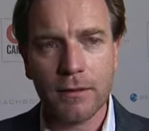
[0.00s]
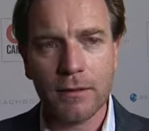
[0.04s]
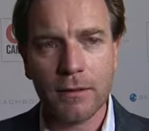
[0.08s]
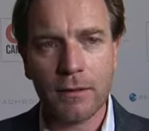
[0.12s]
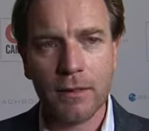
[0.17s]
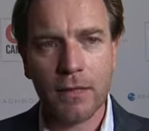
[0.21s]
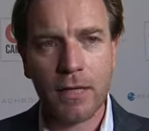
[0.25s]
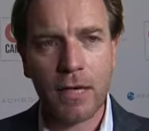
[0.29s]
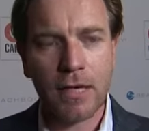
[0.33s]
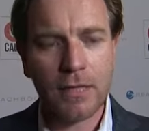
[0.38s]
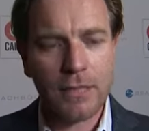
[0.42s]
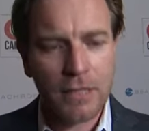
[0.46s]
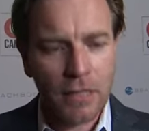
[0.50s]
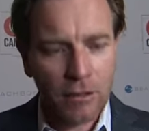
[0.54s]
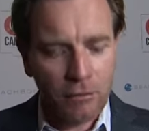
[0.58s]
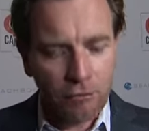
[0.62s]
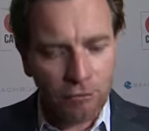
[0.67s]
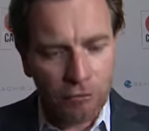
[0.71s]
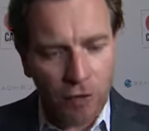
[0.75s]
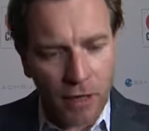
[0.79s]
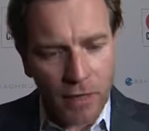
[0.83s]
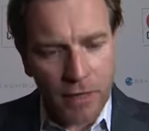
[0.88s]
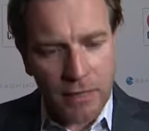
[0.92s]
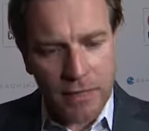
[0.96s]
the idea of
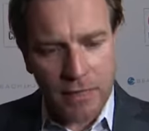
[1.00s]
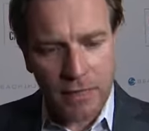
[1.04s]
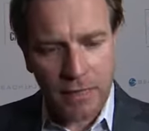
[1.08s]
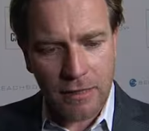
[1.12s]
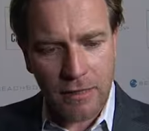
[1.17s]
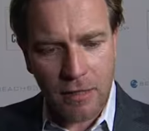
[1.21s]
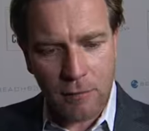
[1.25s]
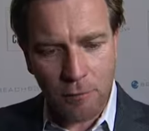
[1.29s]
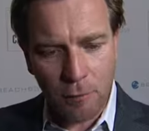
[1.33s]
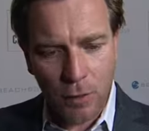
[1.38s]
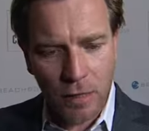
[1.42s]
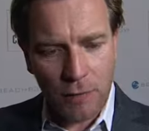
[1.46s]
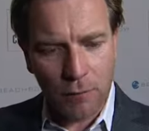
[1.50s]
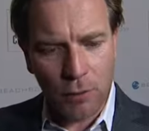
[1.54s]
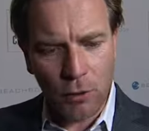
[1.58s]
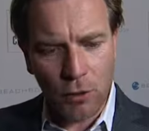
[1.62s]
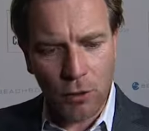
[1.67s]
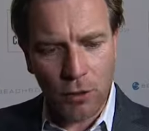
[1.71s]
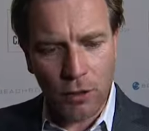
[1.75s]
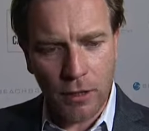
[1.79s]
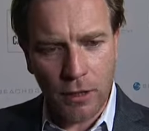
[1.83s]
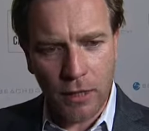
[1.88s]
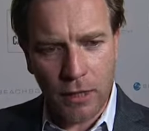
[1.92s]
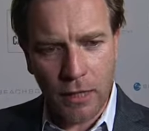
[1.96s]
finding the
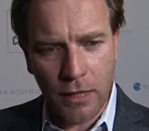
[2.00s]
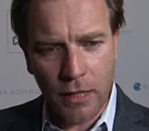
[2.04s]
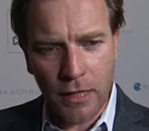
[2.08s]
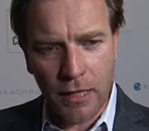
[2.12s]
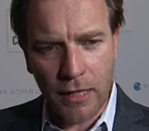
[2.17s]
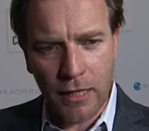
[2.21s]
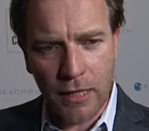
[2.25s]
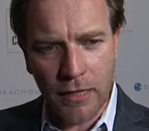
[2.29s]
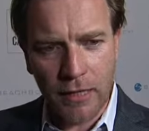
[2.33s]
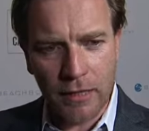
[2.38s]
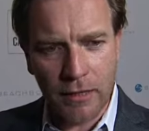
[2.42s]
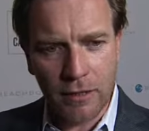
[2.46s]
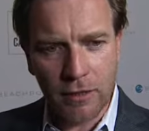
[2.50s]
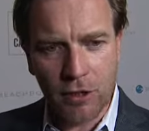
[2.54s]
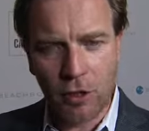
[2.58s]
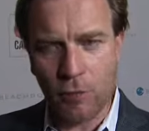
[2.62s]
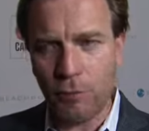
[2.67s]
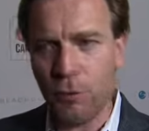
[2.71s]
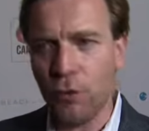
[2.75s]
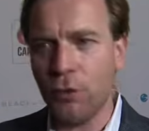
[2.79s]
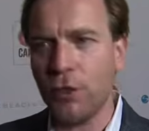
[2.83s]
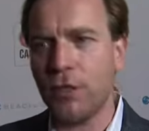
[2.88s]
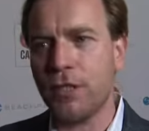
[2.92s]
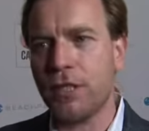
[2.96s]
people in the
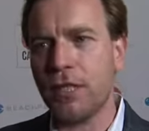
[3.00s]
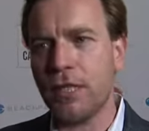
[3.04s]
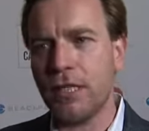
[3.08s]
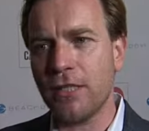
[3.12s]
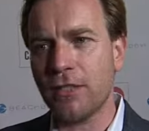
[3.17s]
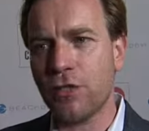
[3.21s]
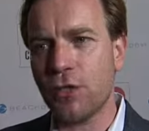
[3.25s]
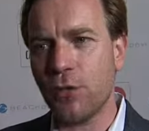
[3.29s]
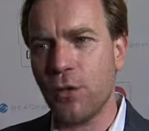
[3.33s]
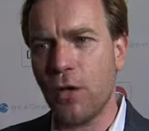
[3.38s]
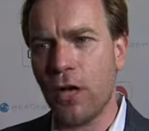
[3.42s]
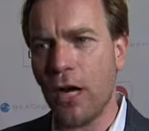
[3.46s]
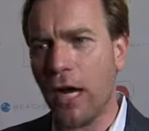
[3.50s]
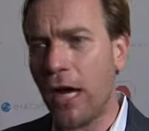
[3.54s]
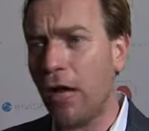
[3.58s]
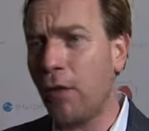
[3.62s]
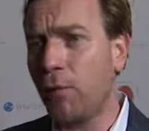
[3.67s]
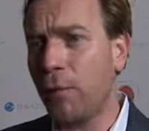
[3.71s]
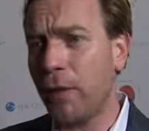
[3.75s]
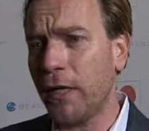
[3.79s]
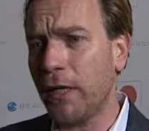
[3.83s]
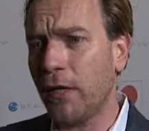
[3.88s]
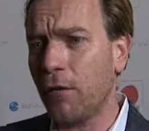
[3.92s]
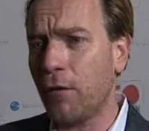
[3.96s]
communities who are
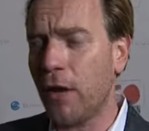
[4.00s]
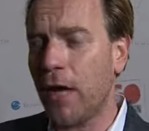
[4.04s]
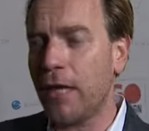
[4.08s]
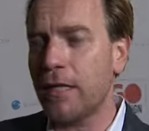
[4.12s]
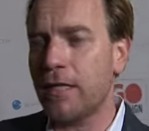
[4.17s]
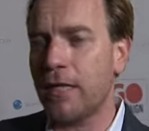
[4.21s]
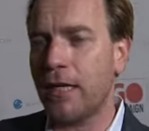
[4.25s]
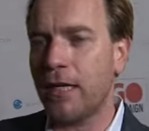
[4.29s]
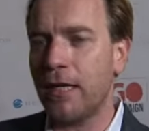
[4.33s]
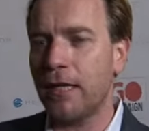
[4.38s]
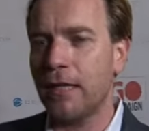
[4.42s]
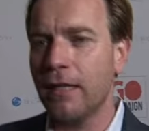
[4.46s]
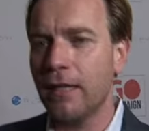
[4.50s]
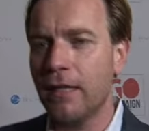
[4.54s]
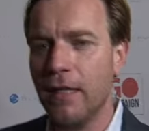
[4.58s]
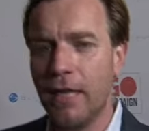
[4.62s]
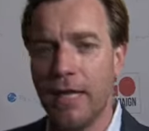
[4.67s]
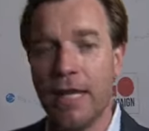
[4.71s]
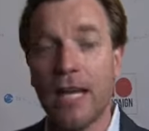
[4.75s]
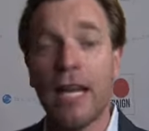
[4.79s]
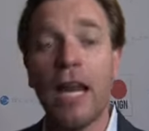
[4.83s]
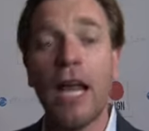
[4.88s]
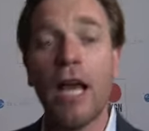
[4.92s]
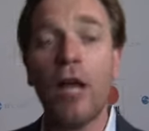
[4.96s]
helping already, and
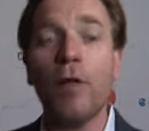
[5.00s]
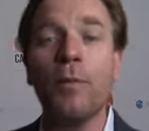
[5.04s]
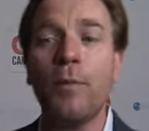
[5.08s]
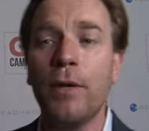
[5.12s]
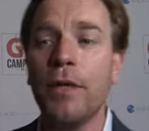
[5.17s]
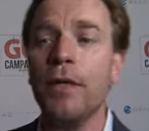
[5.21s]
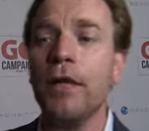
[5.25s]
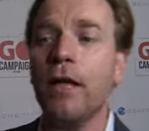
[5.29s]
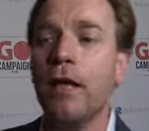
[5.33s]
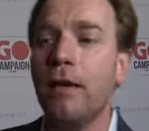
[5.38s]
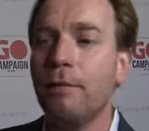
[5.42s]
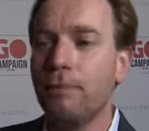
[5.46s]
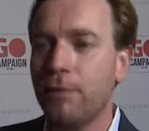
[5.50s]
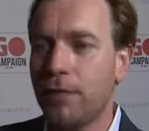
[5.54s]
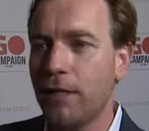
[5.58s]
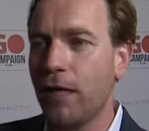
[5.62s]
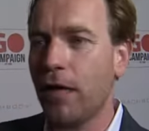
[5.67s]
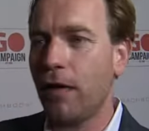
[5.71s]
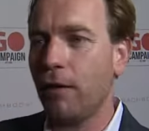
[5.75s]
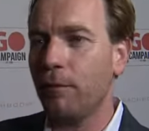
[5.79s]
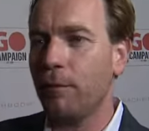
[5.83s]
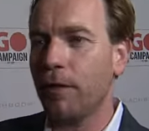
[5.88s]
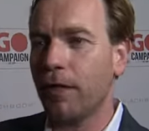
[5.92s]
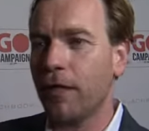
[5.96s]
then helping them to
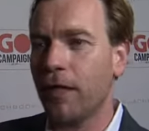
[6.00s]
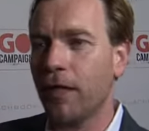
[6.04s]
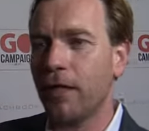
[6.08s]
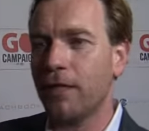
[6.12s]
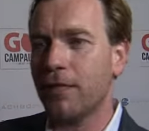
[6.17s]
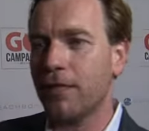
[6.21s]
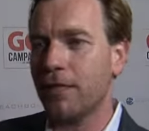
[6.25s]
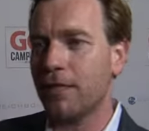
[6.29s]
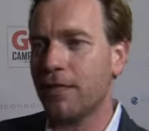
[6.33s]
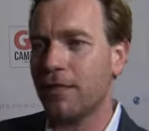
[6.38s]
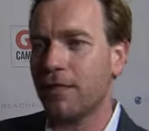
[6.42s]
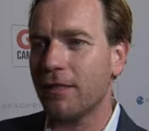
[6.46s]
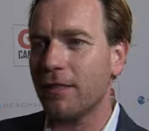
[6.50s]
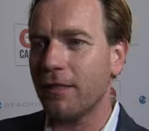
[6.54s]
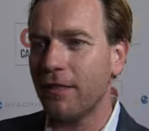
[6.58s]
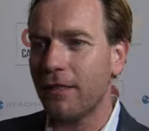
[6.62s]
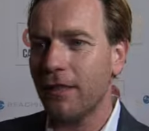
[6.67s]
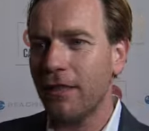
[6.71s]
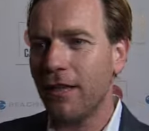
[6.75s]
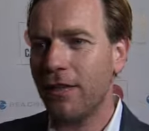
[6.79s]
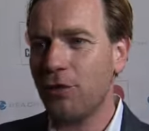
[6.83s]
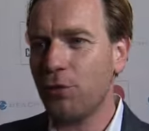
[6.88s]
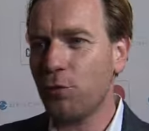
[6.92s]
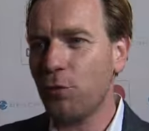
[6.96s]
help the kids is
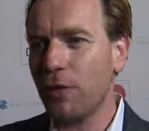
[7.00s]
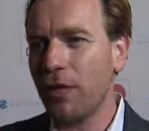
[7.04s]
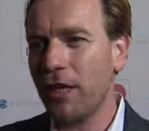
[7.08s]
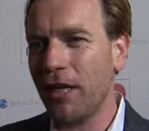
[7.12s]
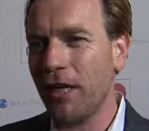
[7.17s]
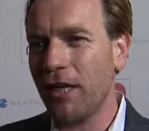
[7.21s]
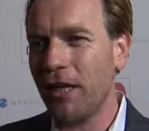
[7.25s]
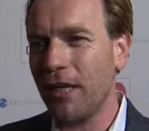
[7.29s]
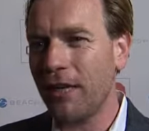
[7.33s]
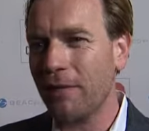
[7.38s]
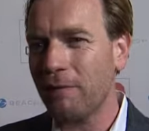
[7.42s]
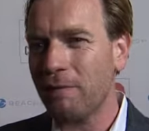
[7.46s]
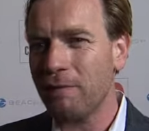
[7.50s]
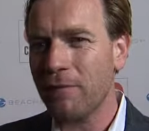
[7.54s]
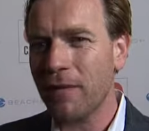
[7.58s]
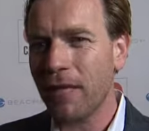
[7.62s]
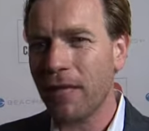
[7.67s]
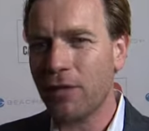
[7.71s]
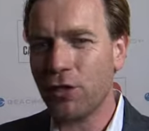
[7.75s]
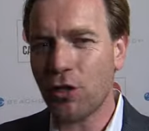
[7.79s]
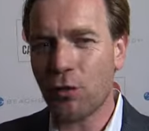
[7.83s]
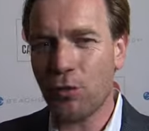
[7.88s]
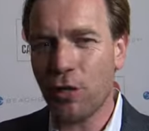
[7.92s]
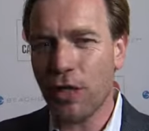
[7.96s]
is really,
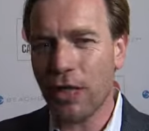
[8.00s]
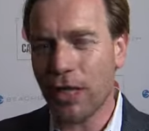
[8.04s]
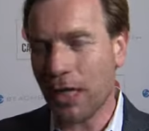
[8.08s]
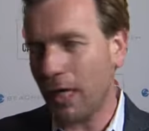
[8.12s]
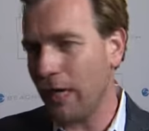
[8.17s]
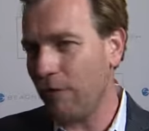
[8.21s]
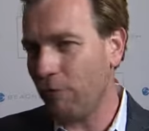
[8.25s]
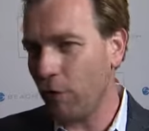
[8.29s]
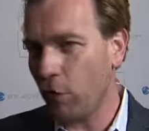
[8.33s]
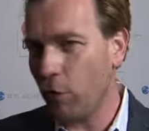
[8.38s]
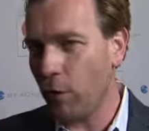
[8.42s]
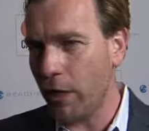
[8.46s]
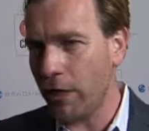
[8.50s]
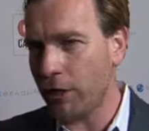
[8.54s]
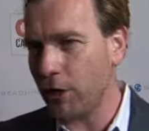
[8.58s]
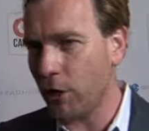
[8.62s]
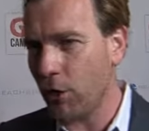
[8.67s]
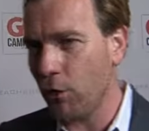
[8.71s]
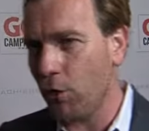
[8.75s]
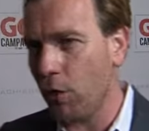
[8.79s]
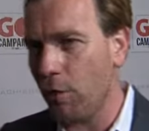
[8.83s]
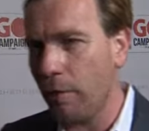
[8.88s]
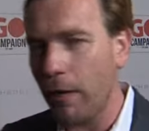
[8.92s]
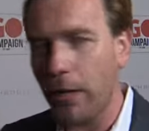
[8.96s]
it's a really clever way to
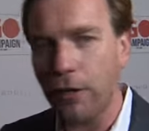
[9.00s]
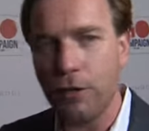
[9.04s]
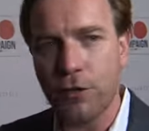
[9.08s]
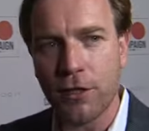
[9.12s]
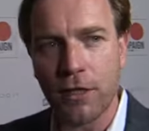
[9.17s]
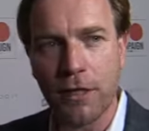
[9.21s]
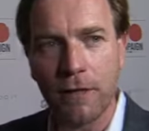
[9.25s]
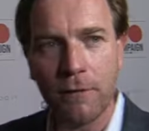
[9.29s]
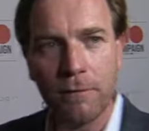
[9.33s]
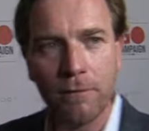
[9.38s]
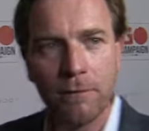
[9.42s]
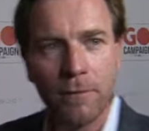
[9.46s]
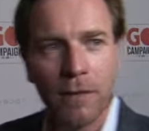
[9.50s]
go about it.